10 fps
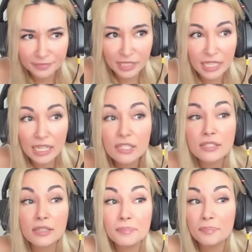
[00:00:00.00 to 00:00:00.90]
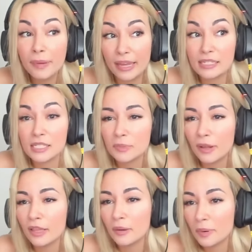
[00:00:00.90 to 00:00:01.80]
he's the best
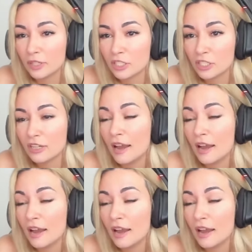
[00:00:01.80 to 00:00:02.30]
smelling person